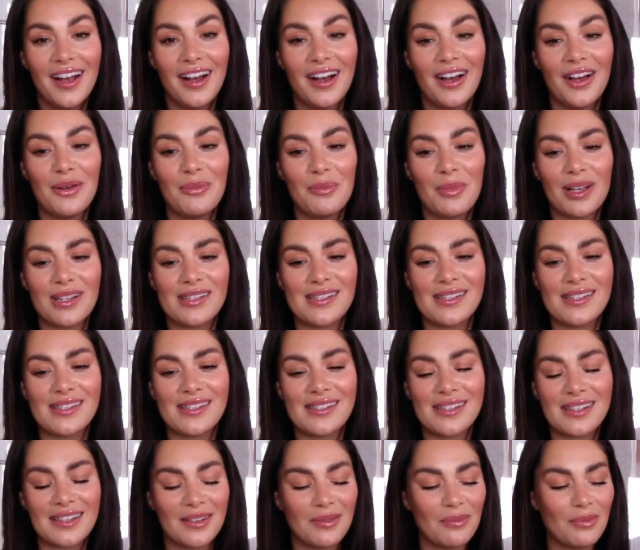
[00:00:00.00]
My
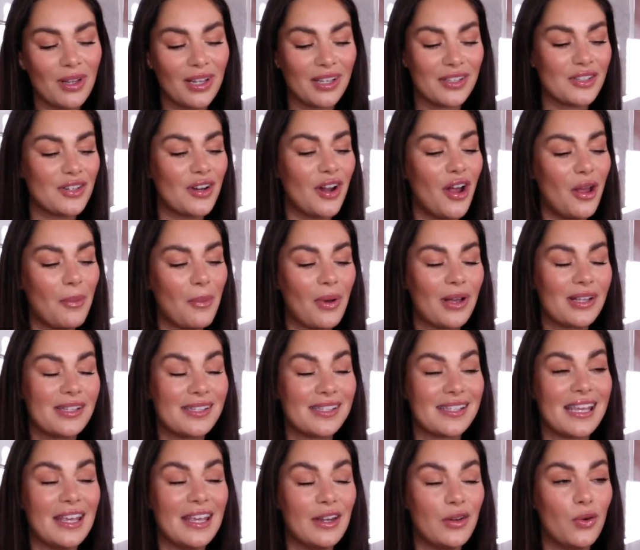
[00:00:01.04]

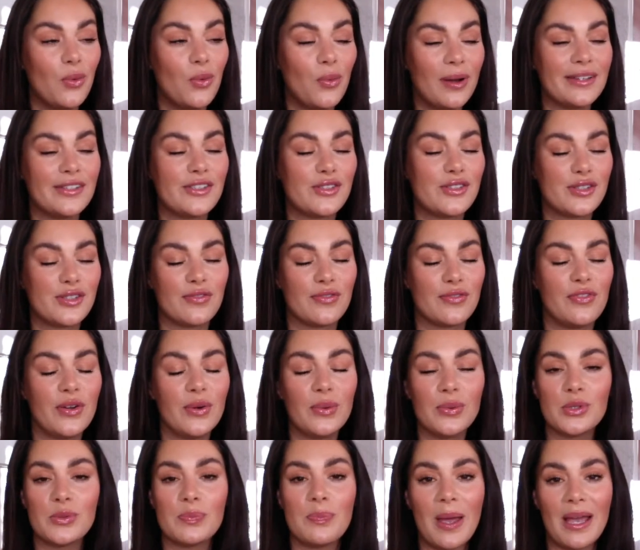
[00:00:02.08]
skin always just
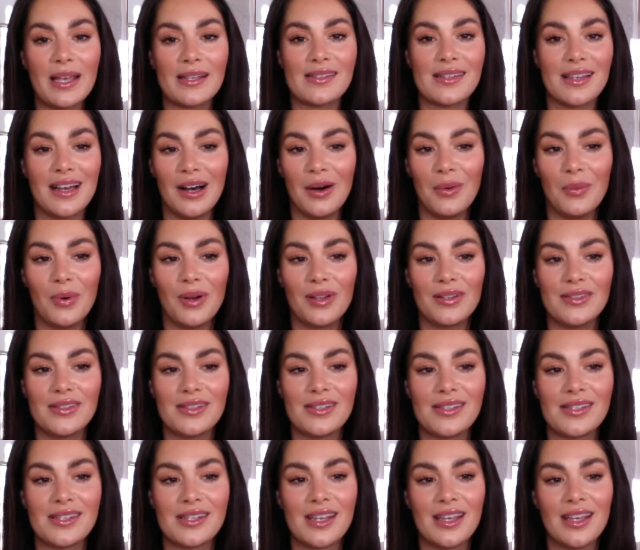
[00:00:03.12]
feels better
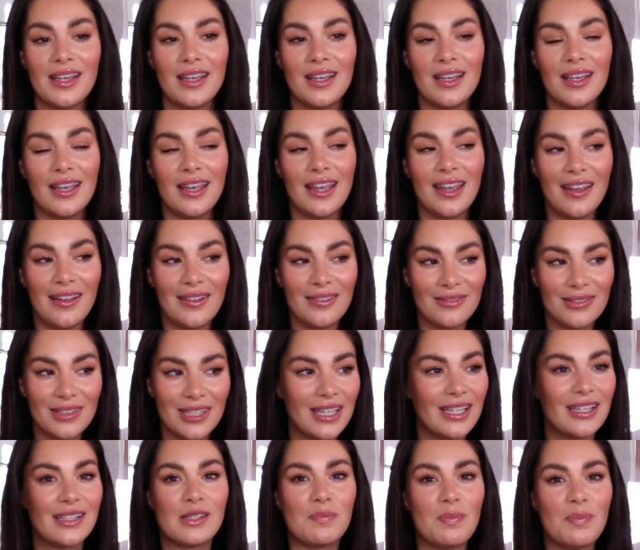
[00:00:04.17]
once
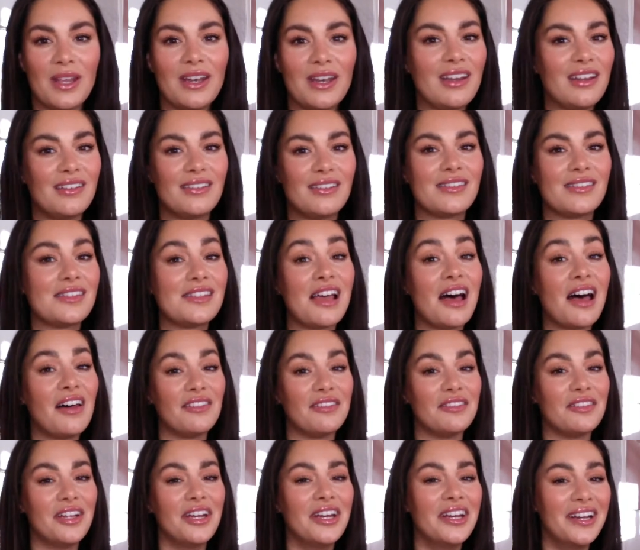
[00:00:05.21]
it's been in
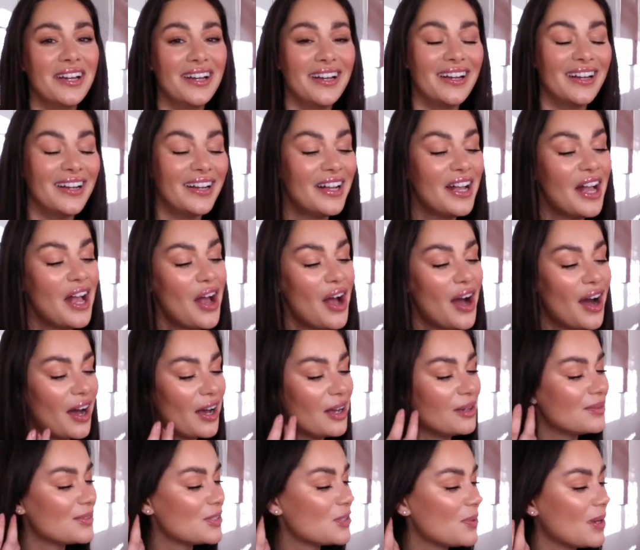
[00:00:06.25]
sun.
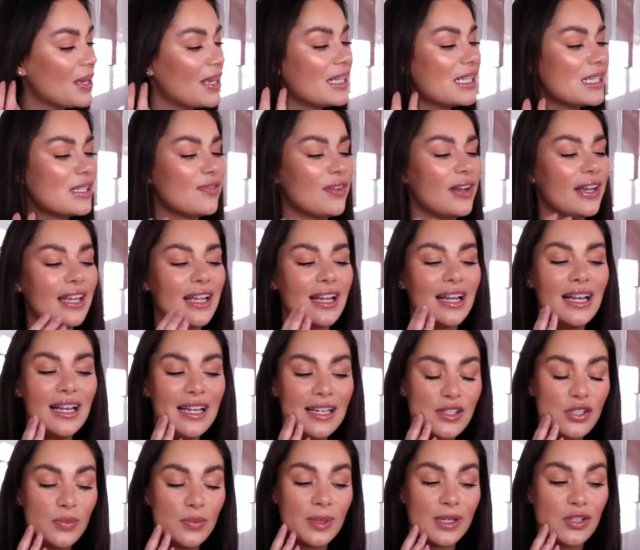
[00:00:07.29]
So it is feeling a
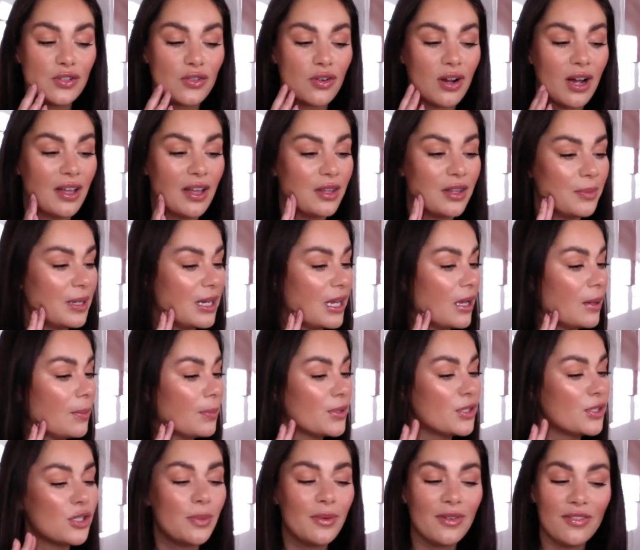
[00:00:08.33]
little bit dry at the minute.
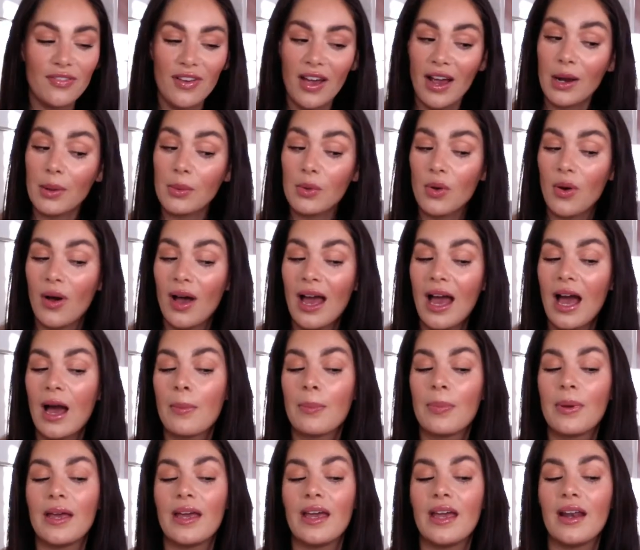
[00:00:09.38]
But to be fair, I'm quite
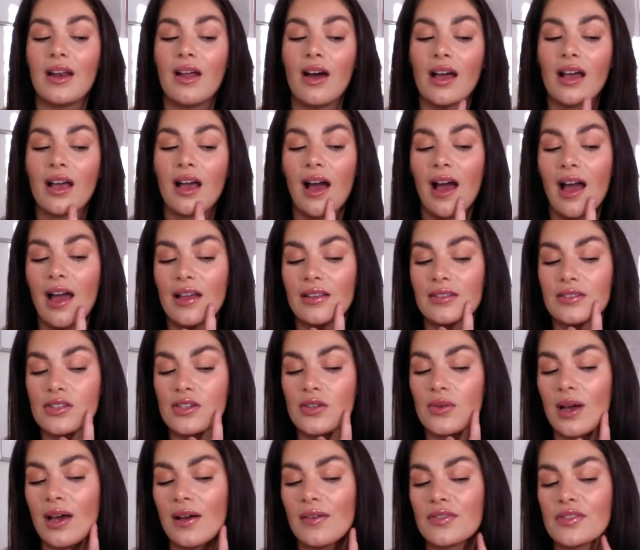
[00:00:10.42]
happy. Like, I
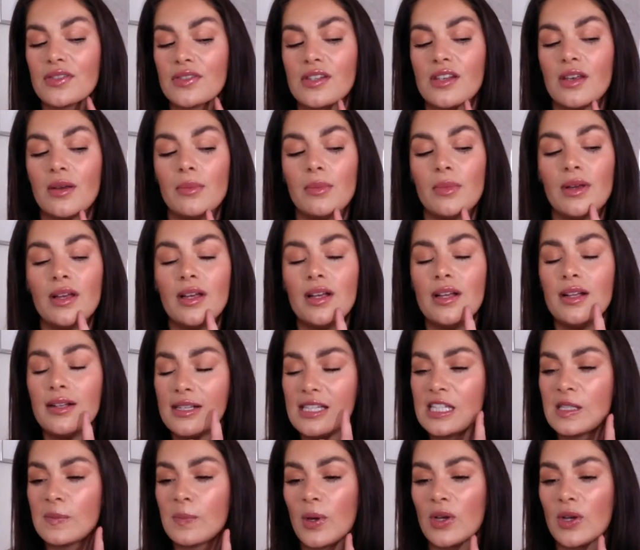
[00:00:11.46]
do have some
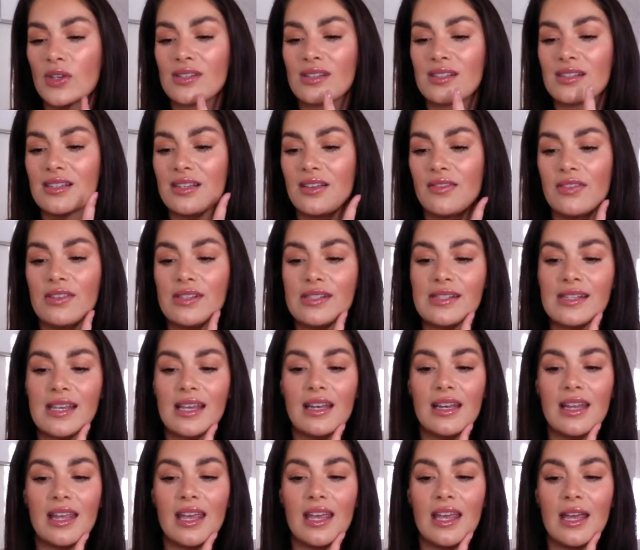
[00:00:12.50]
spots underneath the
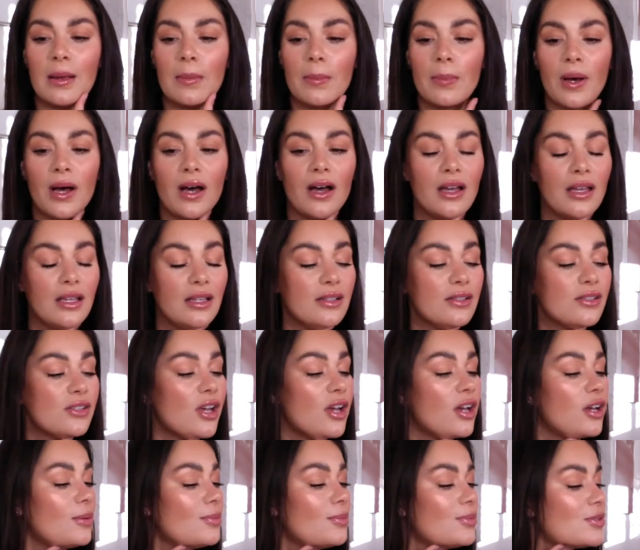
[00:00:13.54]
skin here, but in
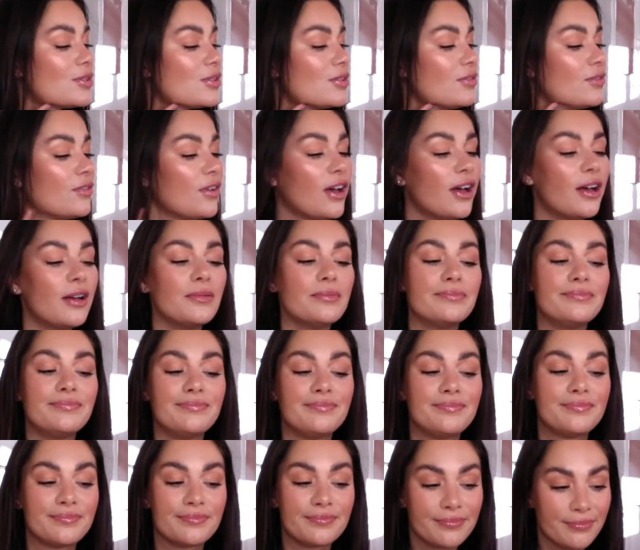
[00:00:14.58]
terms of
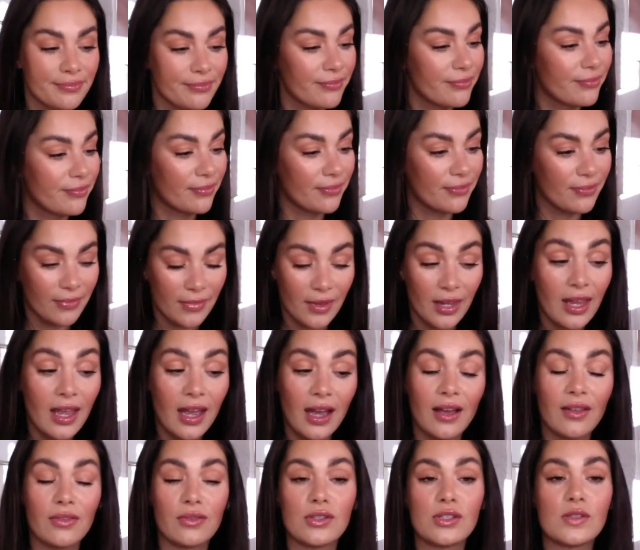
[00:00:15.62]

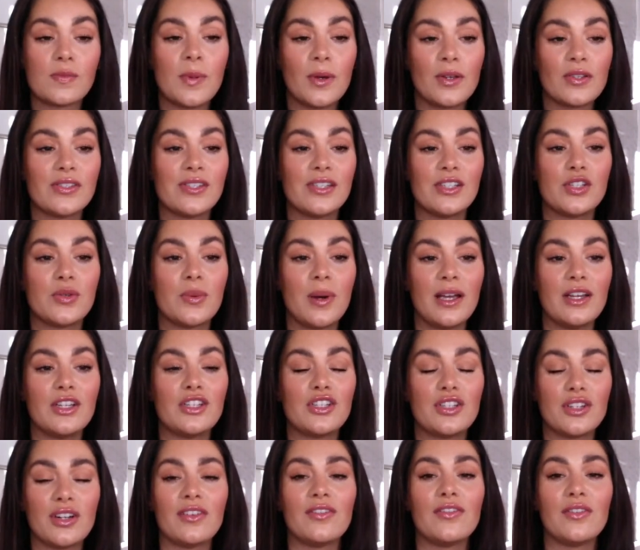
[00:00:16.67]
the spot
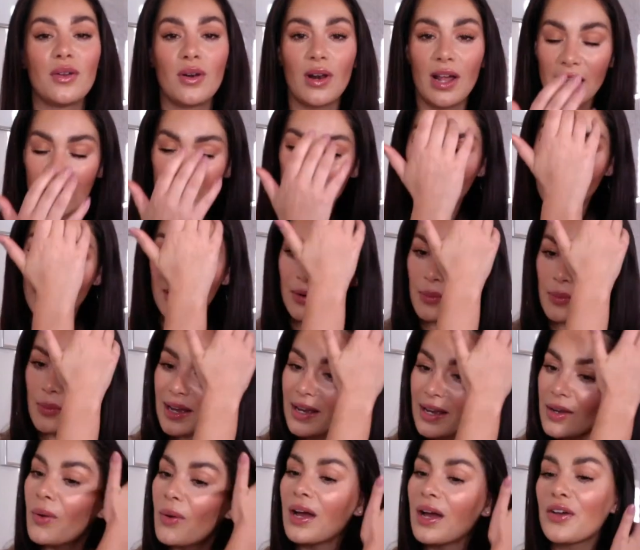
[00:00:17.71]
situation, I feel like we're
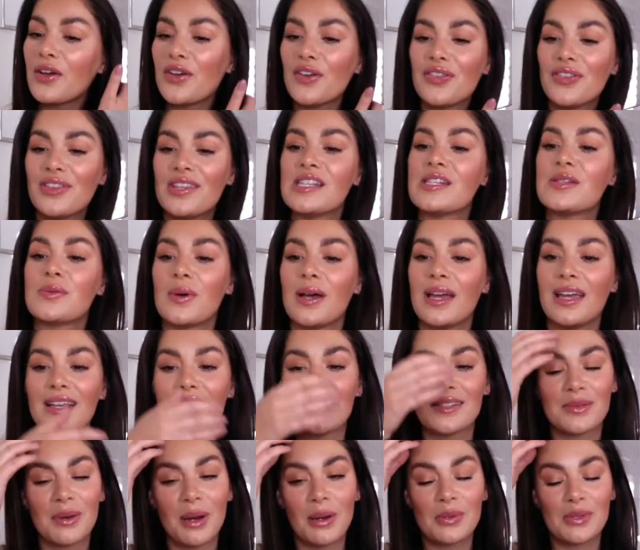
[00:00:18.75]
quite good this
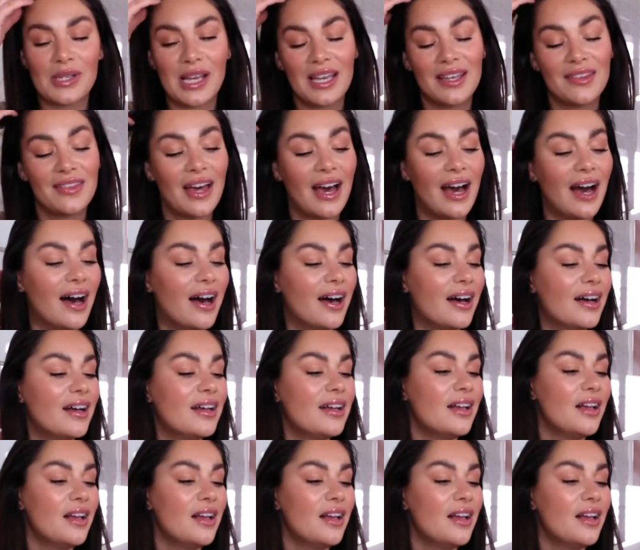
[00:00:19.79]
week, so I'll take that.